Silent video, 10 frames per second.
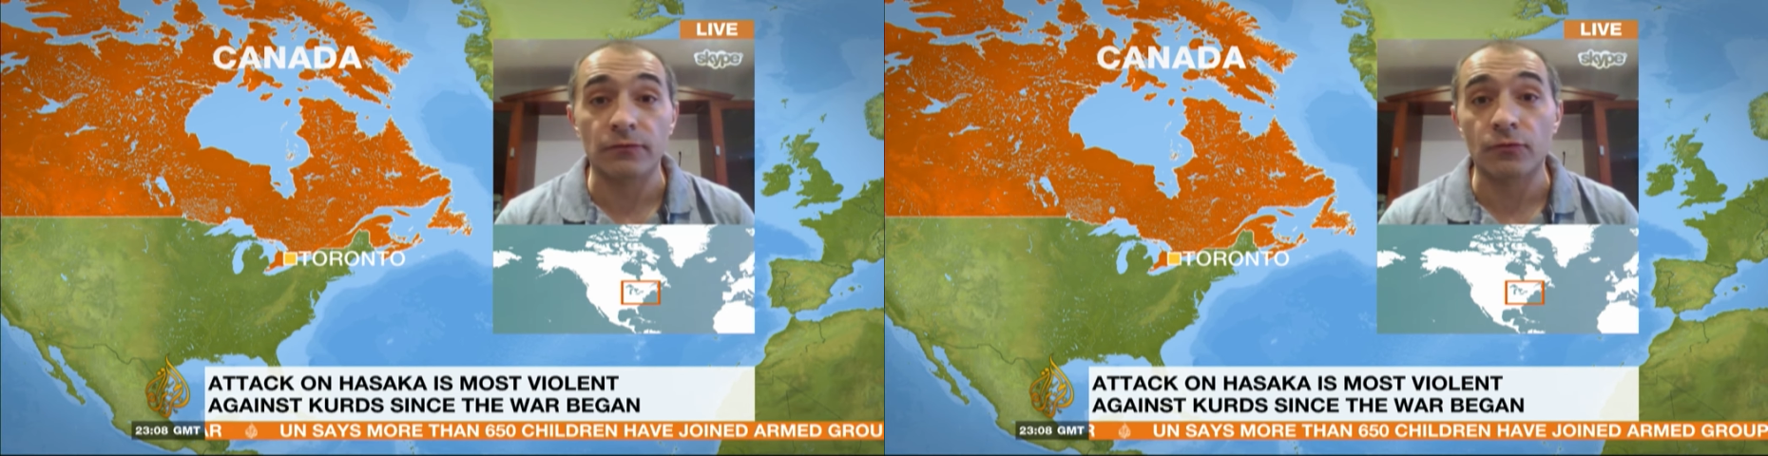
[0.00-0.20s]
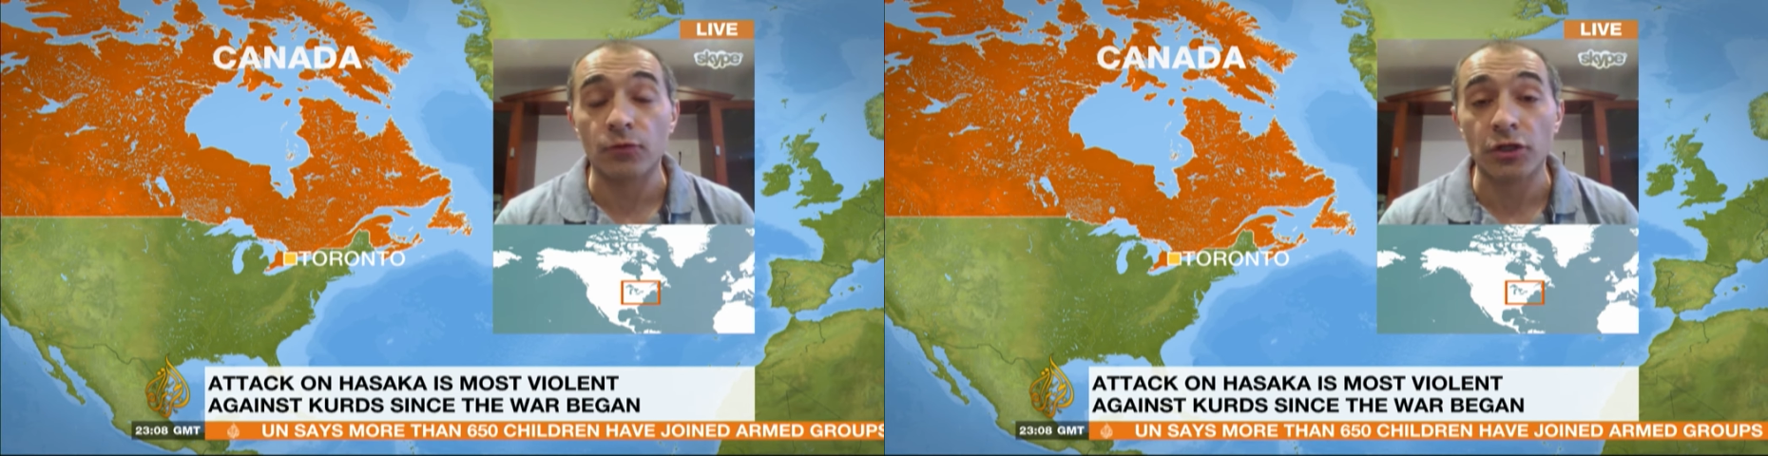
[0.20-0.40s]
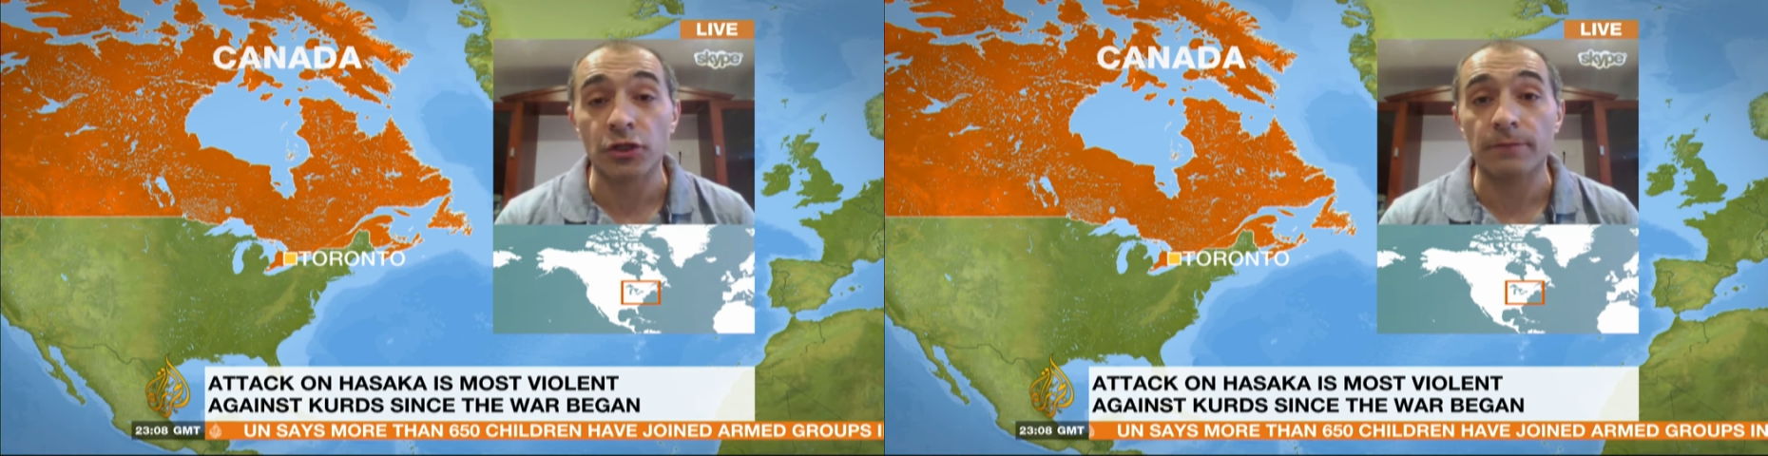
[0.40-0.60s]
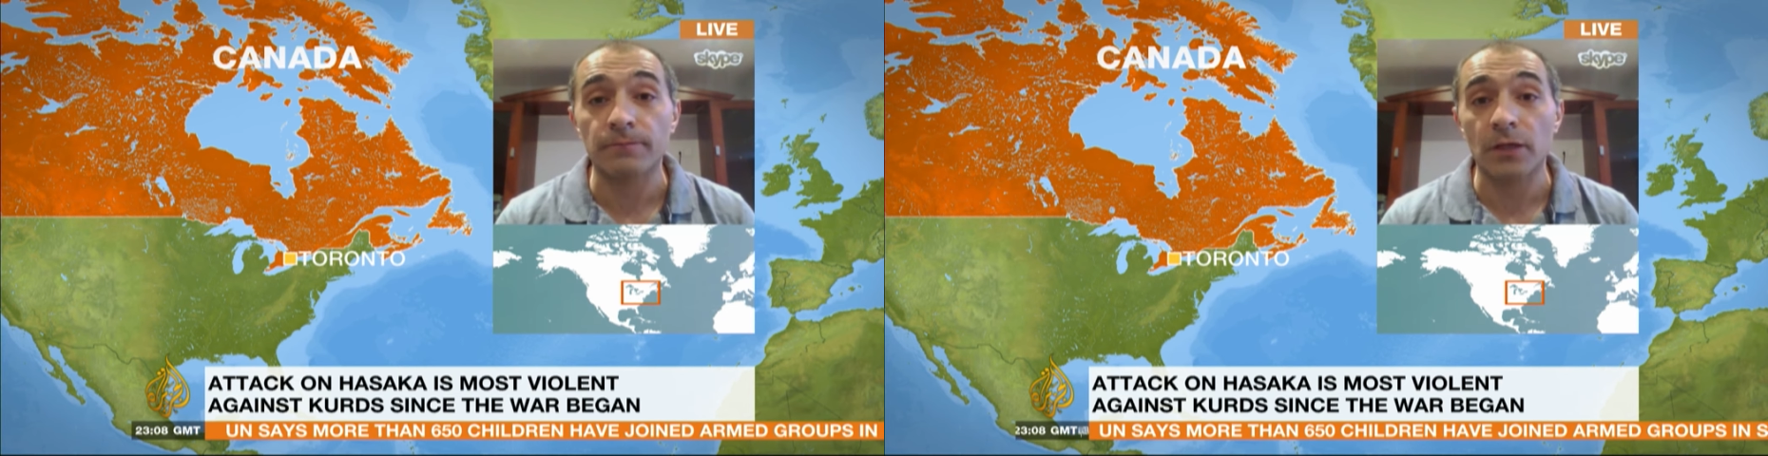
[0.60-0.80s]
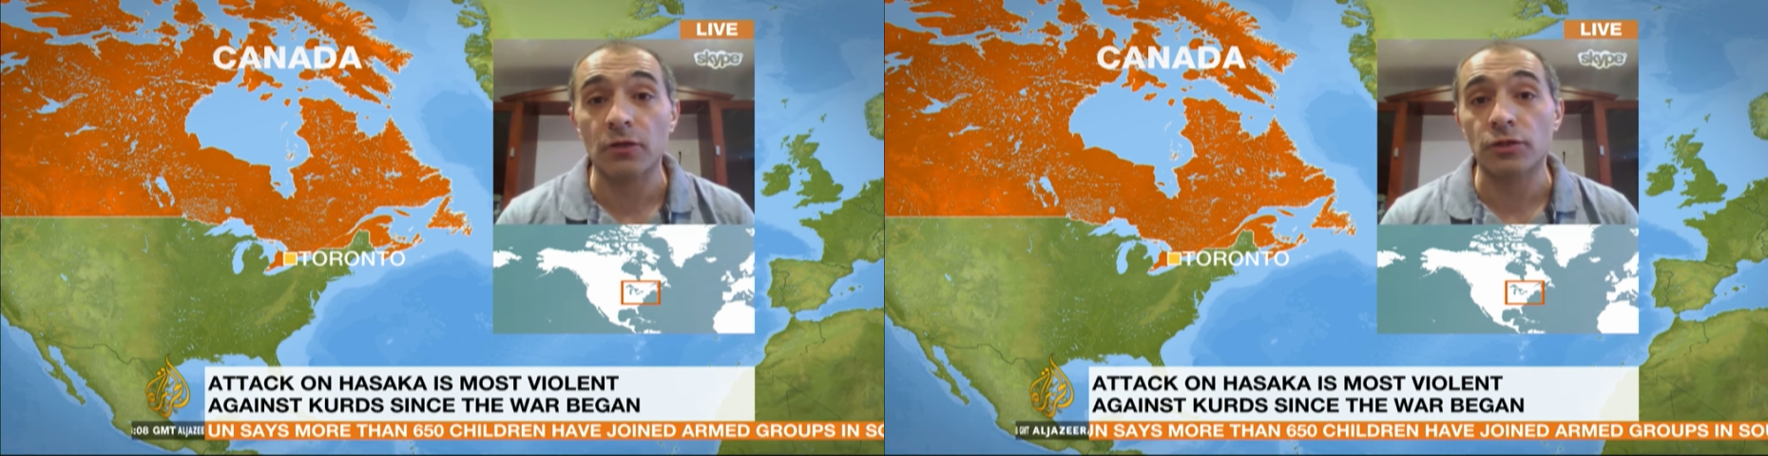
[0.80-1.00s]
Russia
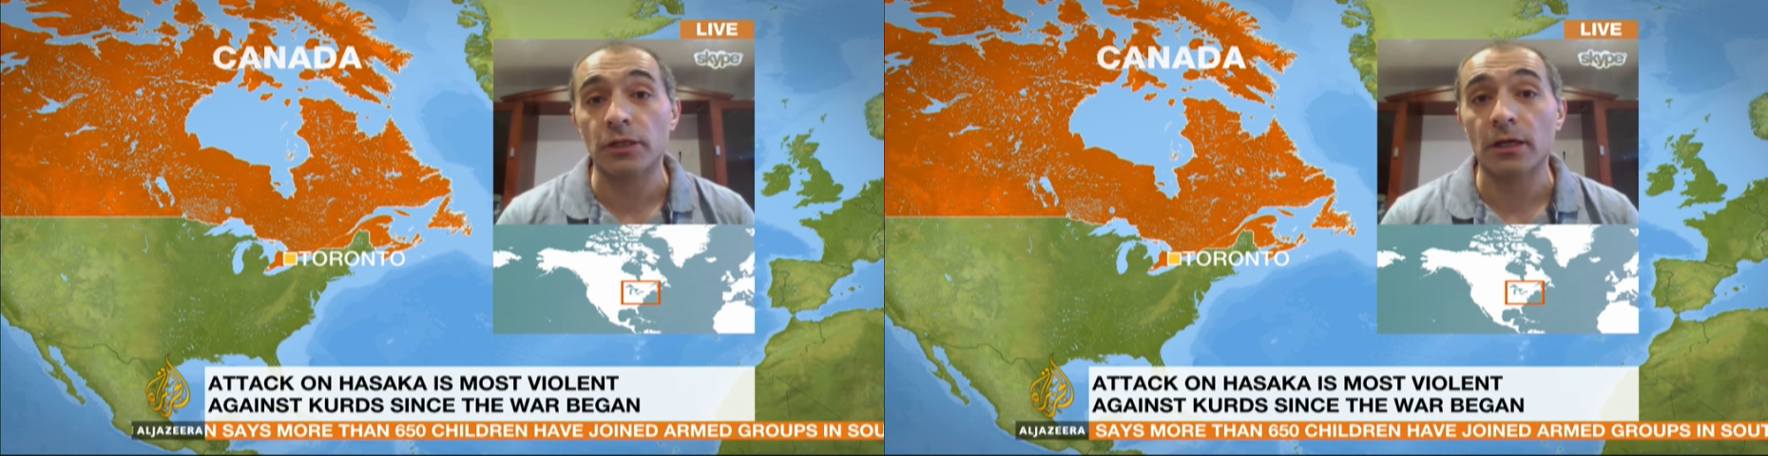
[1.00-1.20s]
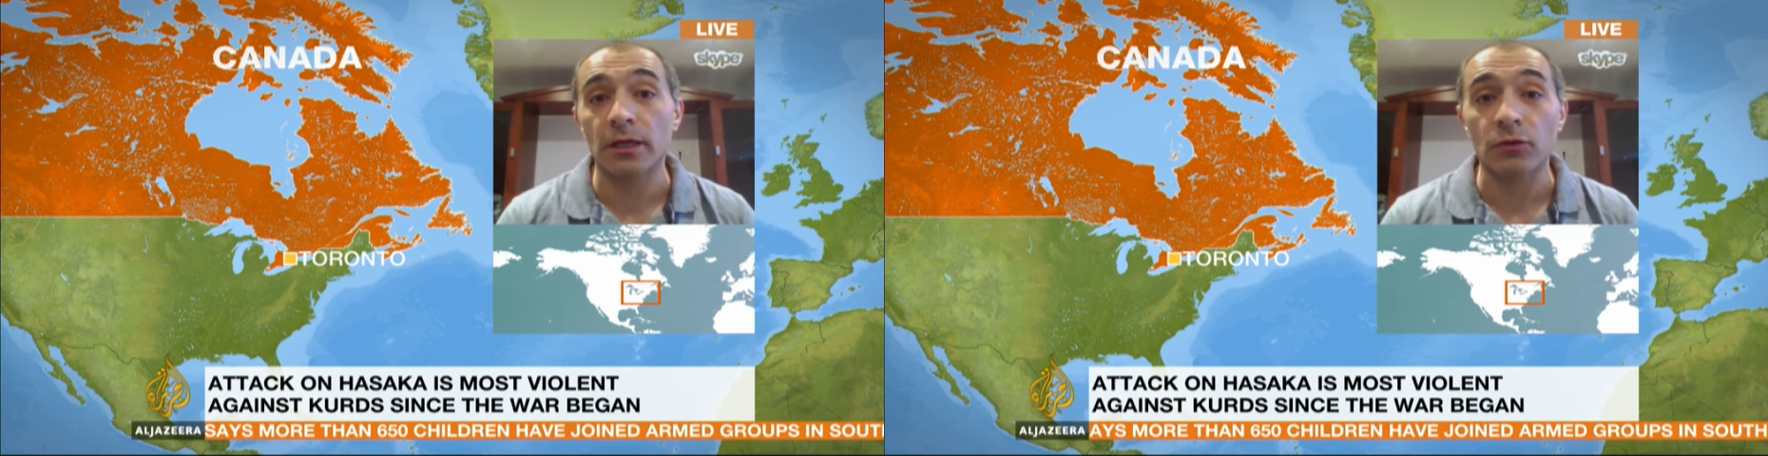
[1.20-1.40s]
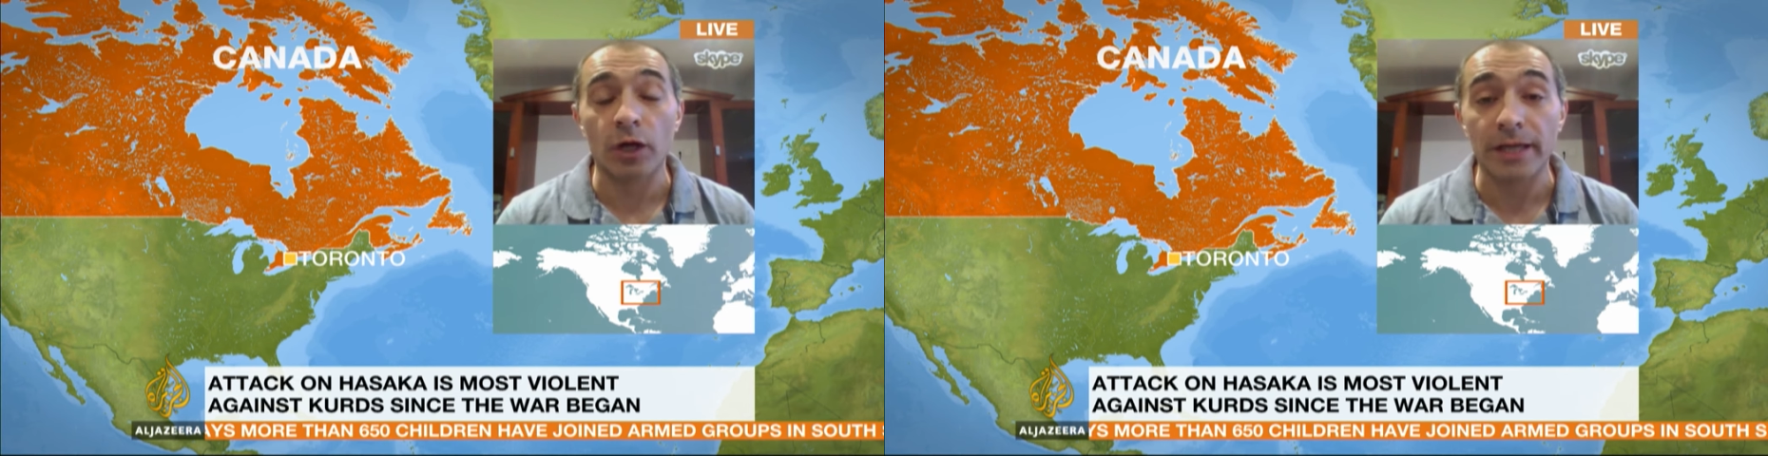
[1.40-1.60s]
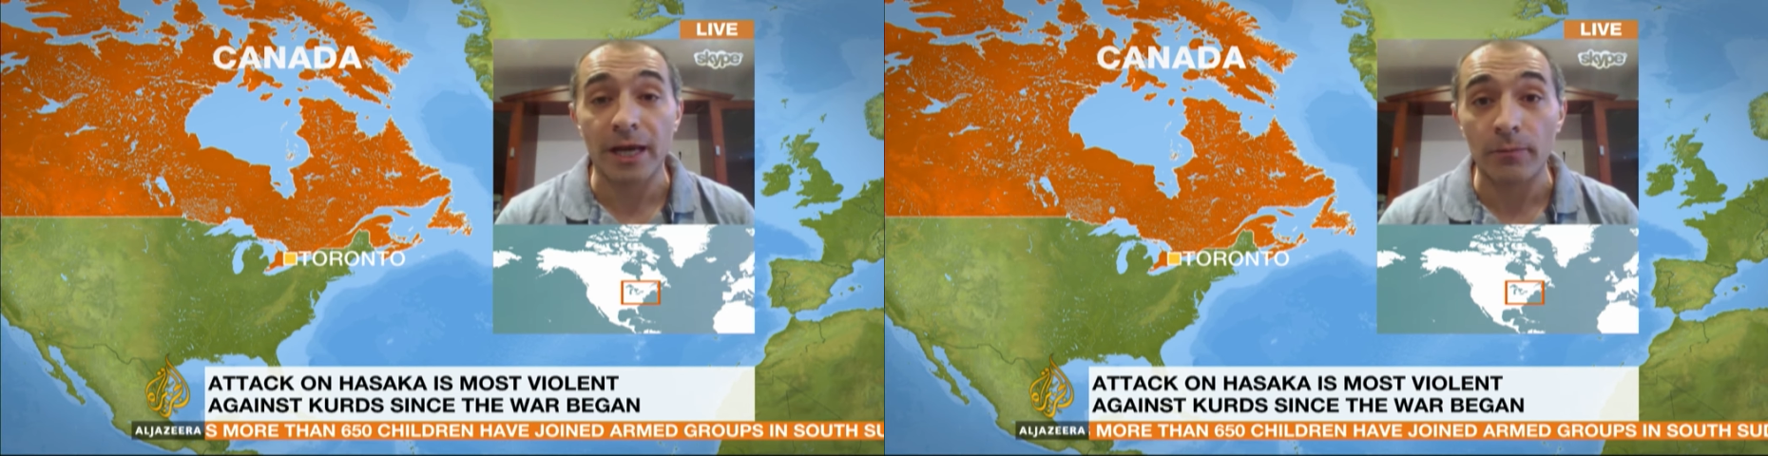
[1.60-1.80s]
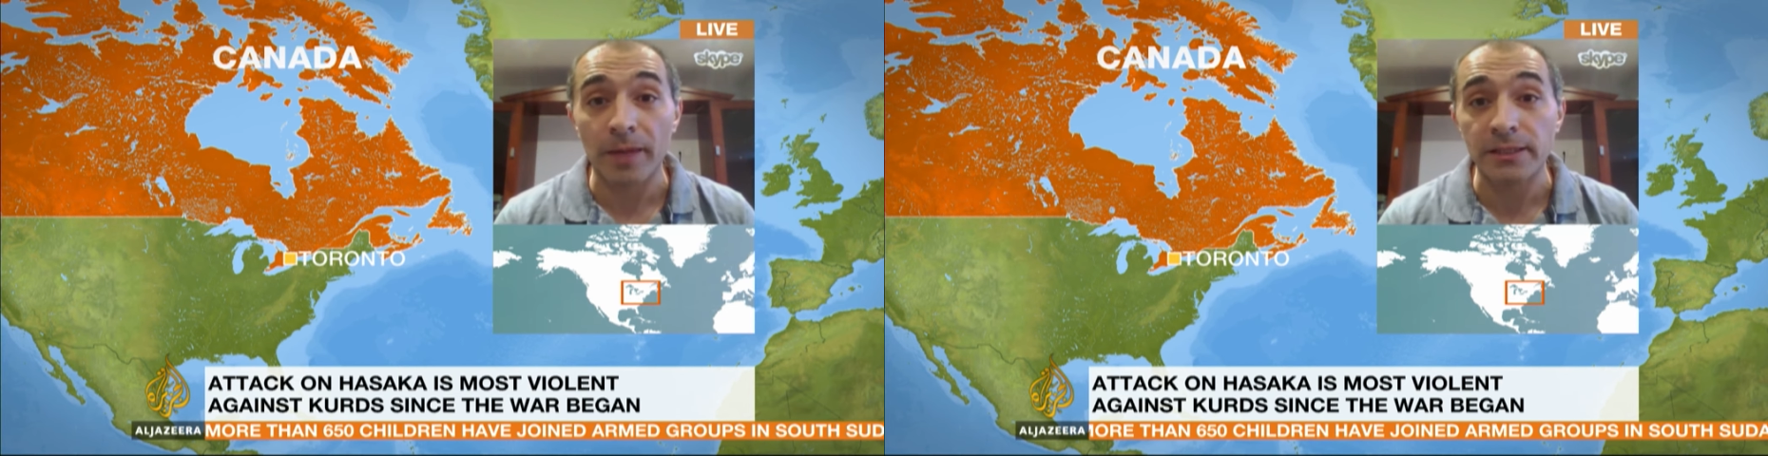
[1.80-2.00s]
using Iranian air
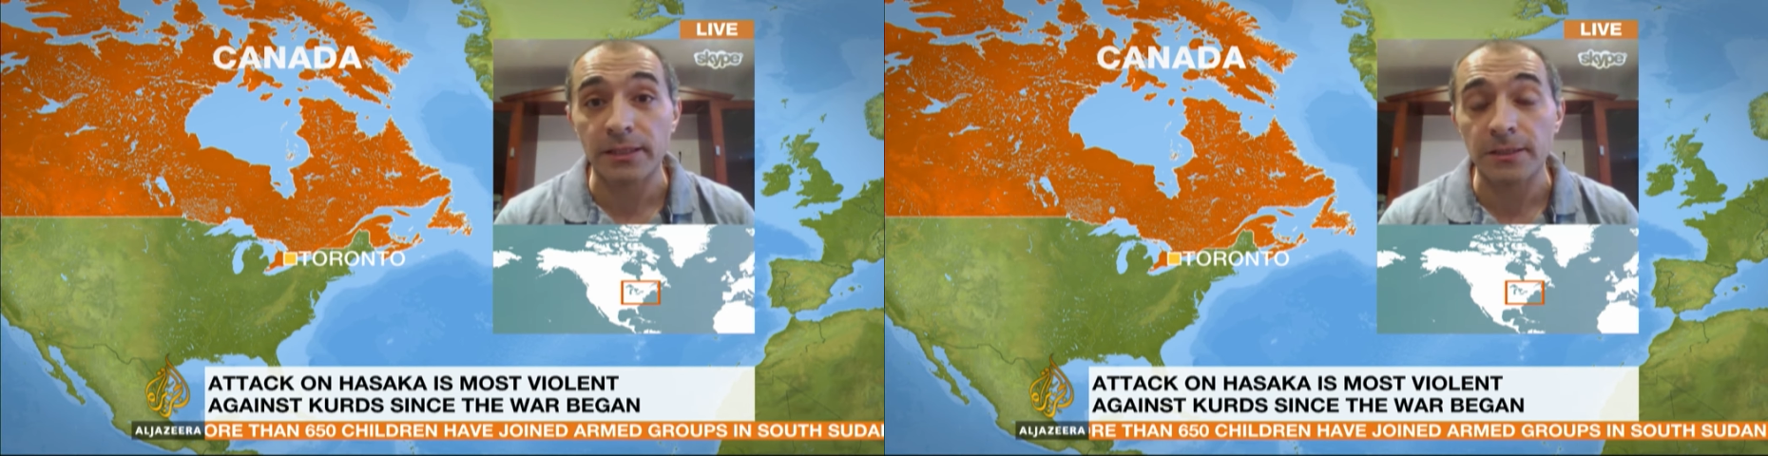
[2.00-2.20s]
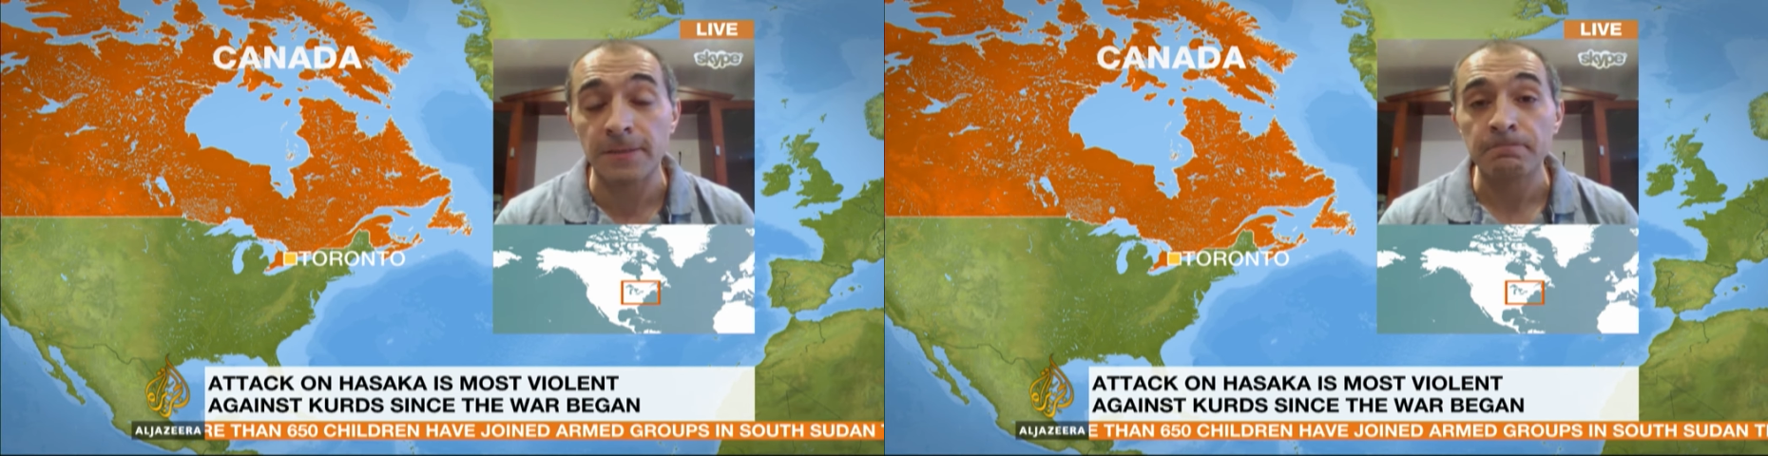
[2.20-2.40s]
bases